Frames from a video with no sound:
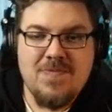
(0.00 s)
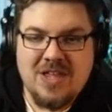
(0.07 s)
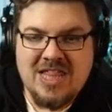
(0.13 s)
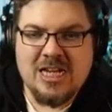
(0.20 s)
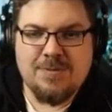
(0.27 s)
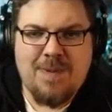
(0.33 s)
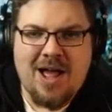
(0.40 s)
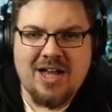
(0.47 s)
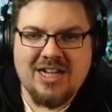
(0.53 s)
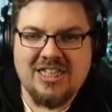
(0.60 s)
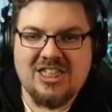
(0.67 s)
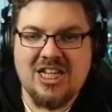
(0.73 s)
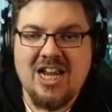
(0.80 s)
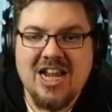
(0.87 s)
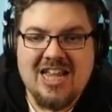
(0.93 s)
and there's
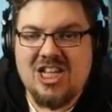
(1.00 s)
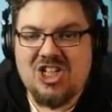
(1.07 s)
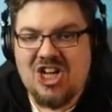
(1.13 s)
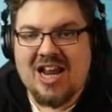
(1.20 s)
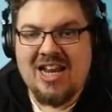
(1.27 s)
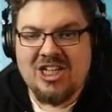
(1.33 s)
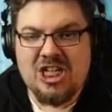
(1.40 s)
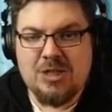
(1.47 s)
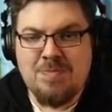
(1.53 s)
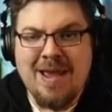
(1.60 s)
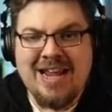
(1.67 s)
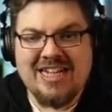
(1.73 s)
Parkinson, and the challenge is